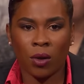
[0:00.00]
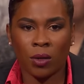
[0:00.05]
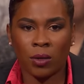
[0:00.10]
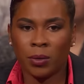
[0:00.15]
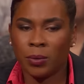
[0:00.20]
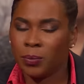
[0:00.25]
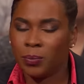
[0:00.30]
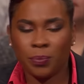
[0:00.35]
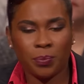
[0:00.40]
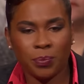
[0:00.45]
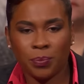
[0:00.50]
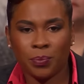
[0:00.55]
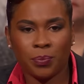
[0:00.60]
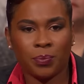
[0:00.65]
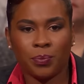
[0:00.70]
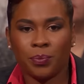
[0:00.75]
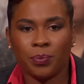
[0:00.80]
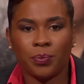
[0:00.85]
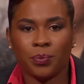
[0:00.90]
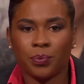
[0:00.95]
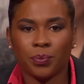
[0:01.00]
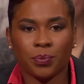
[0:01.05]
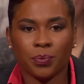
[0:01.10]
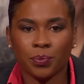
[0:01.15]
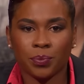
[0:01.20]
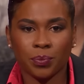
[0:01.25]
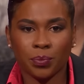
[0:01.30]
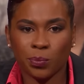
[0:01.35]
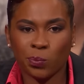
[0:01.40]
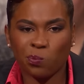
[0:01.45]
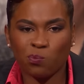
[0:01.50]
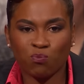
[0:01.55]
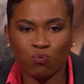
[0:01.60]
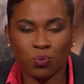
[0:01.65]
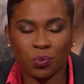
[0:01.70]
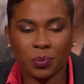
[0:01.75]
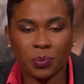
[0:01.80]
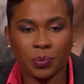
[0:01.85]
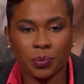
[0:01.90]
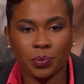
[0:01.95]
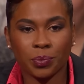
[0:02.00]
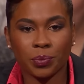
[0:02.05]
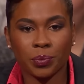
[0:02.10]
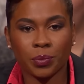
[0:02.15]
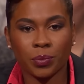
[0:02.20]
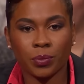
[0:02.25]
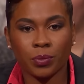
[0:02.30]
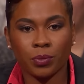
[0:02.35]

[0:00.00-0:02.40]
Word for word: understand that. Mm-mm. In your mind, you were